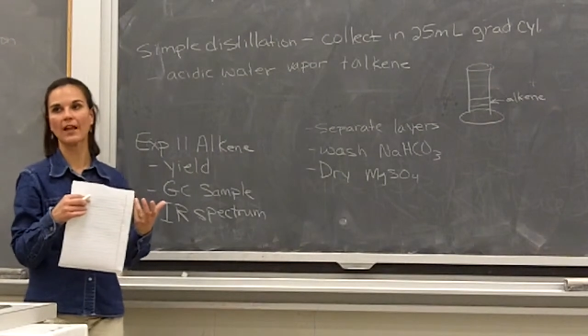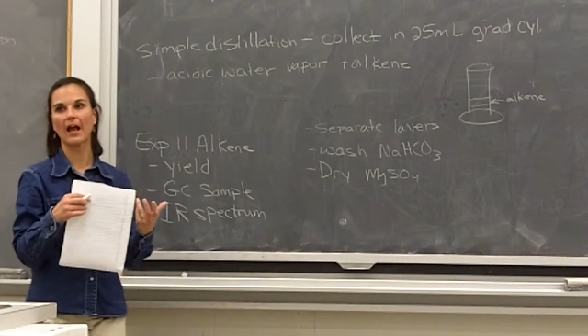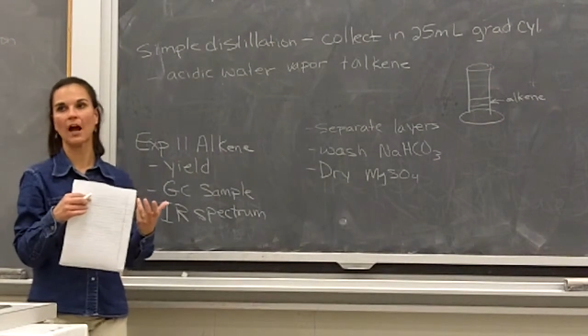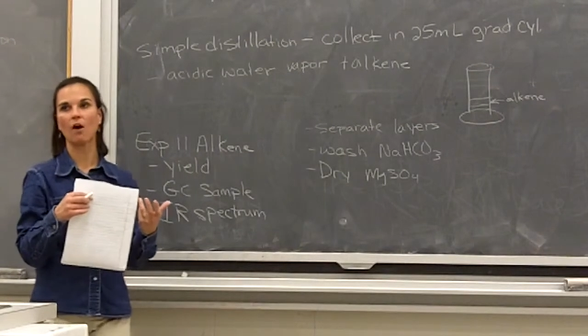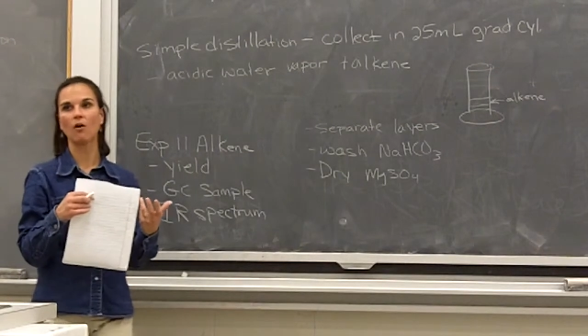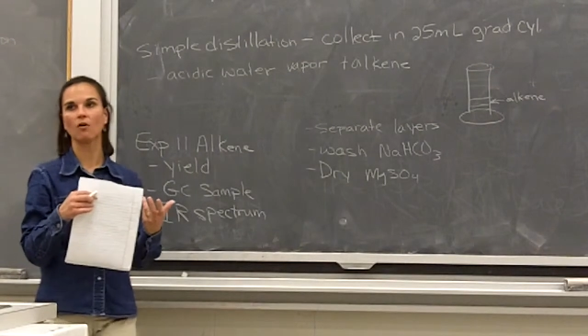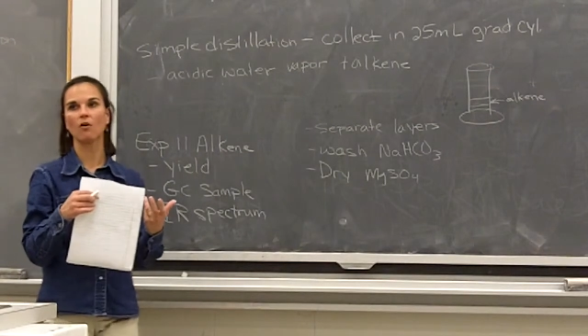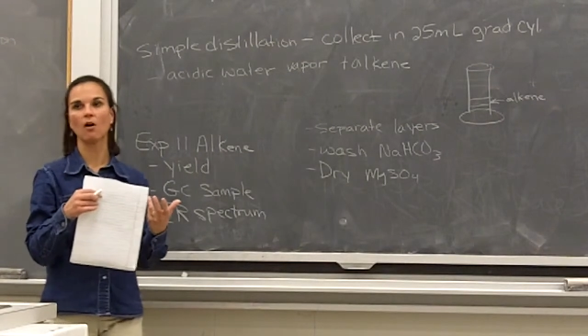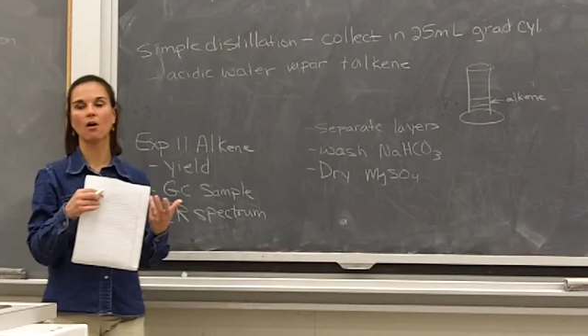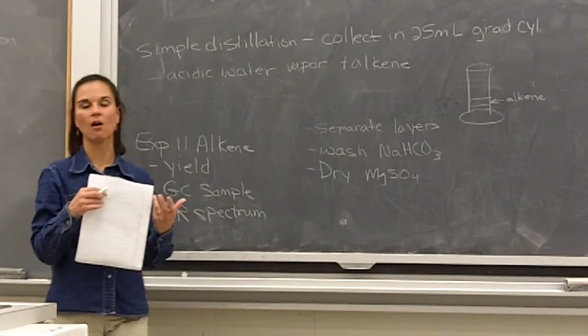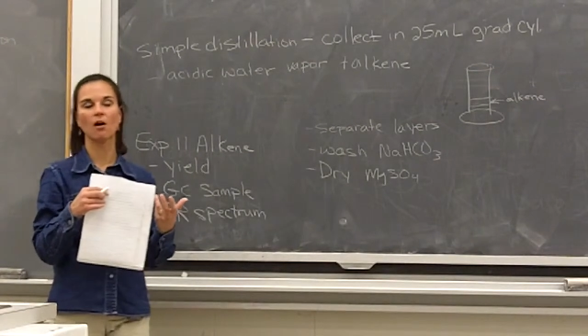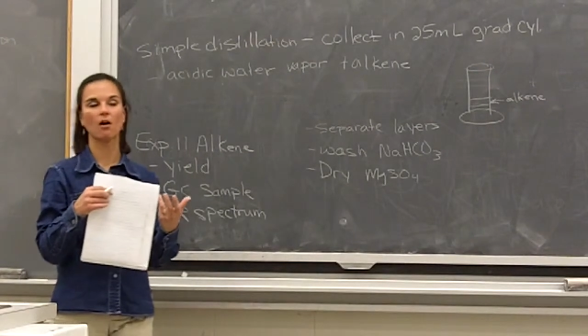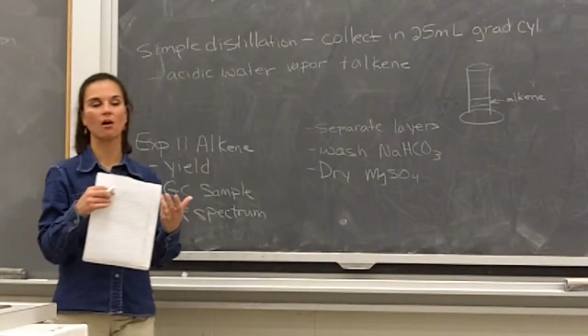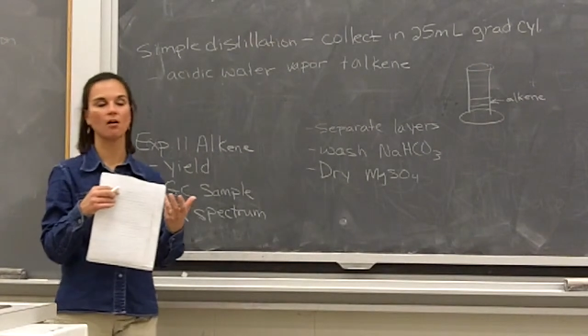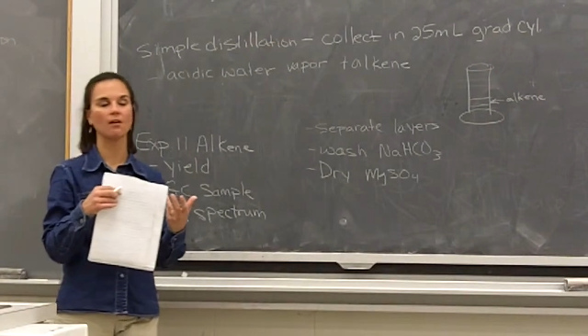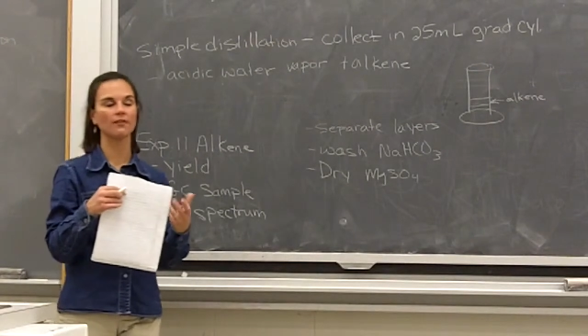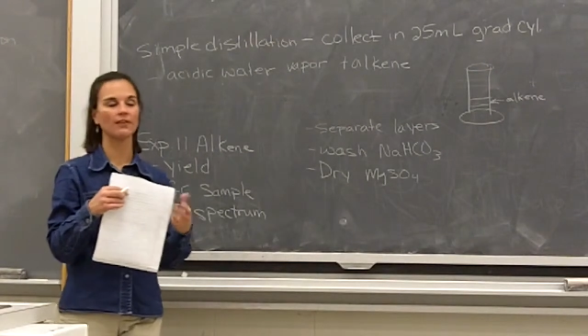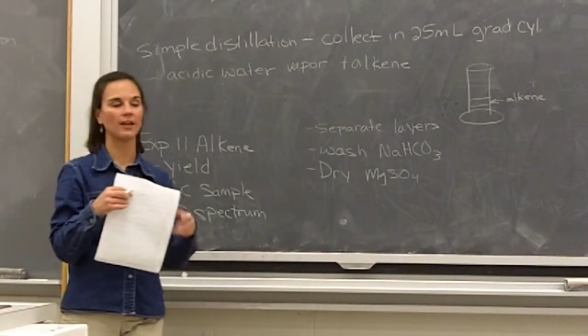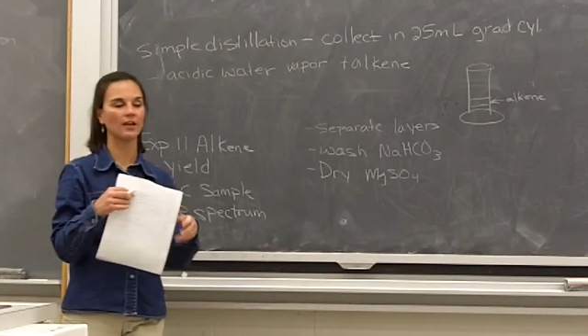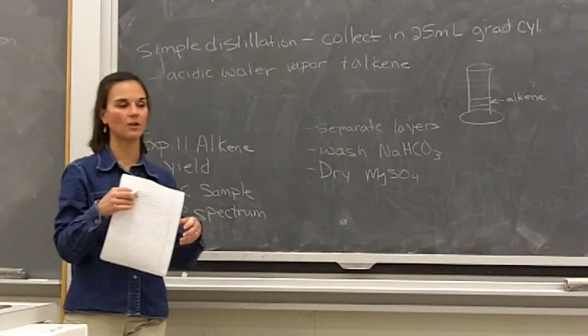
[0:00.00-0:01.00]
the
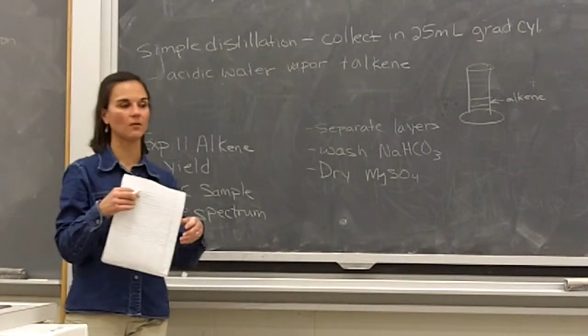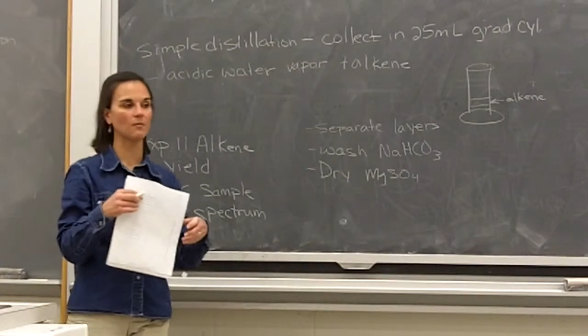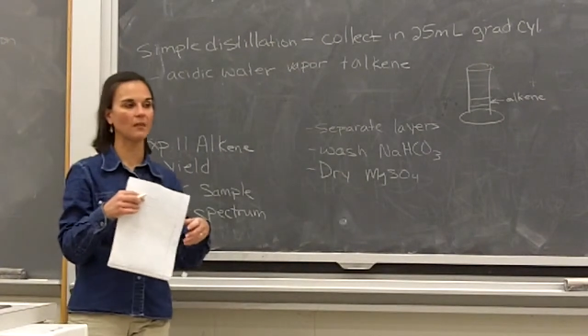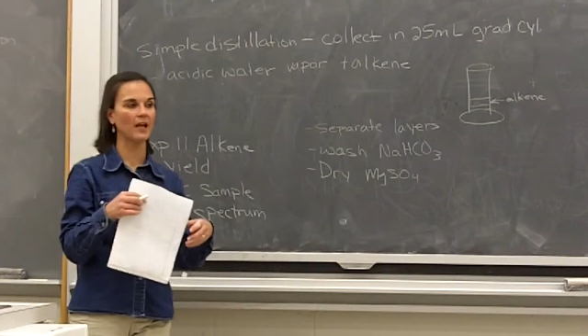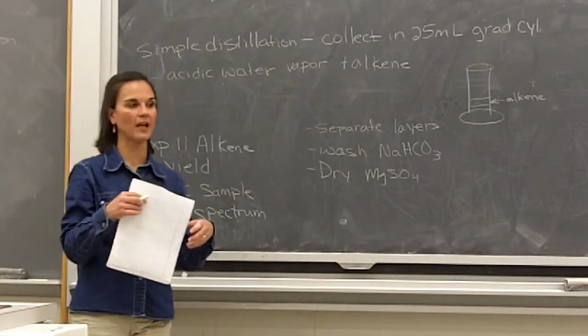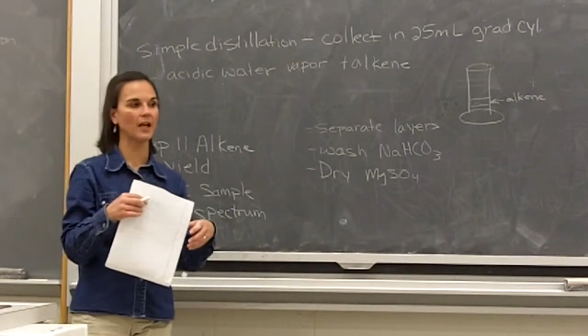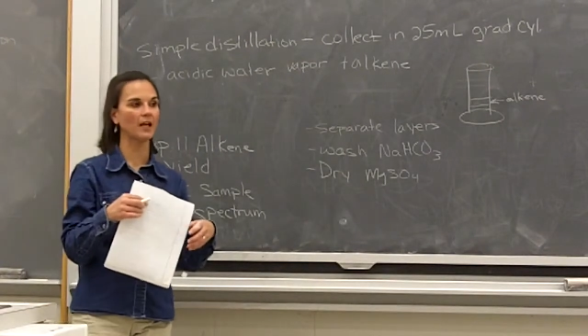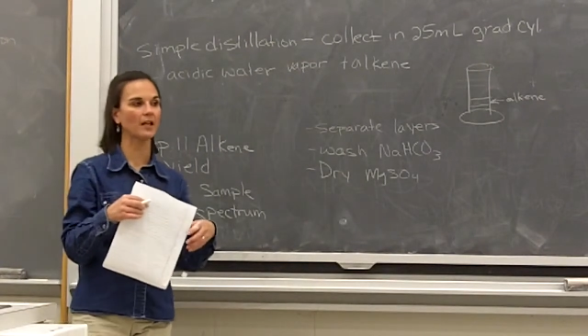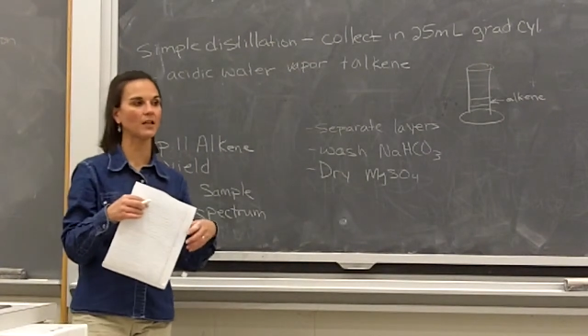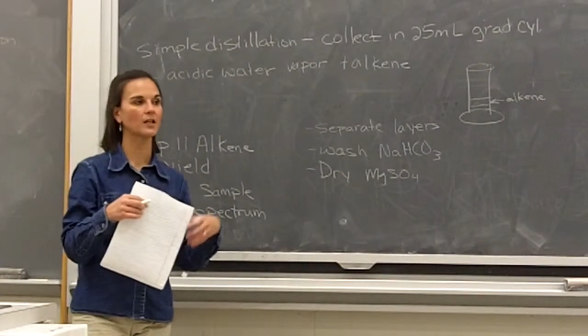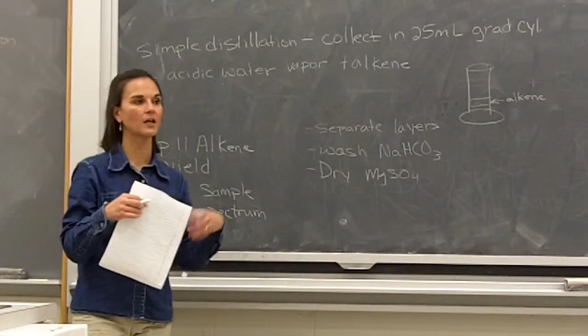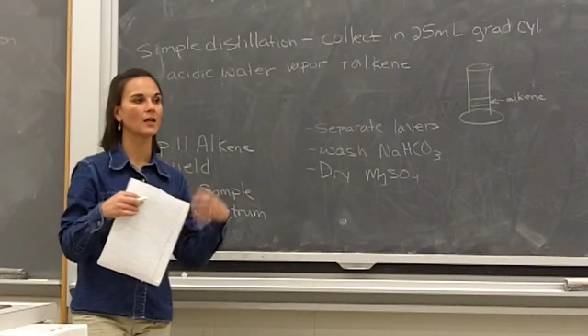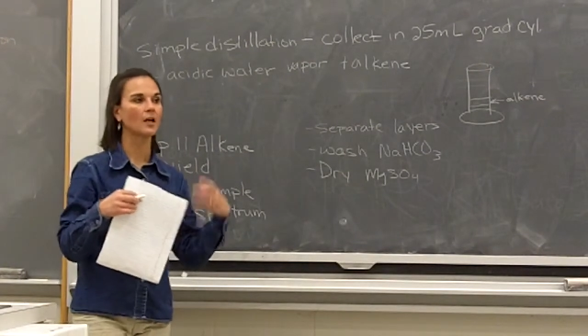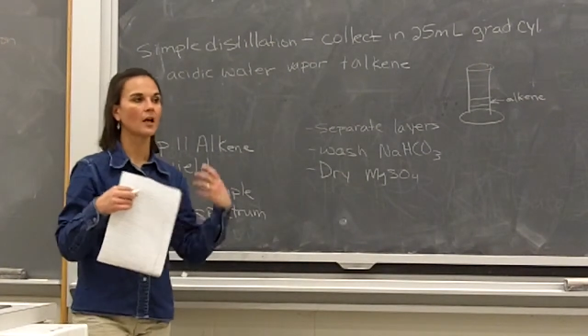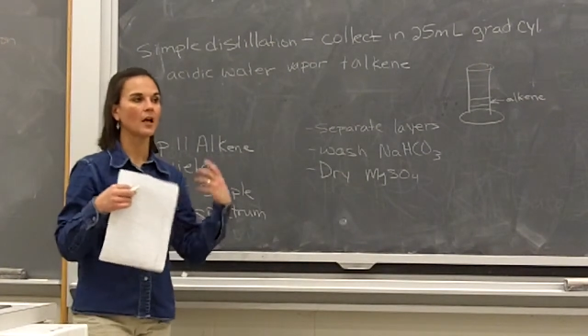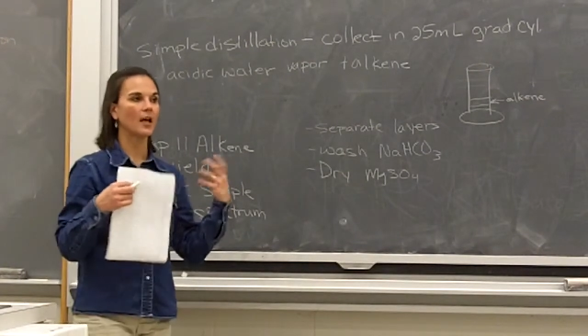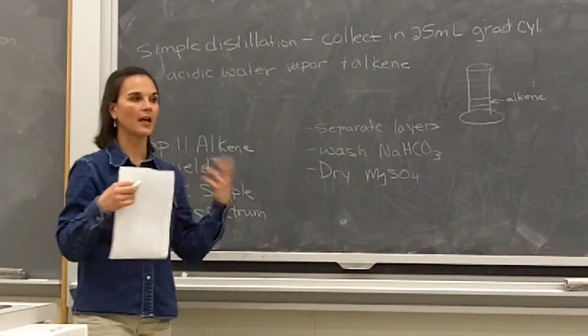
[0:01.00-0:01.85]
alcohol that you made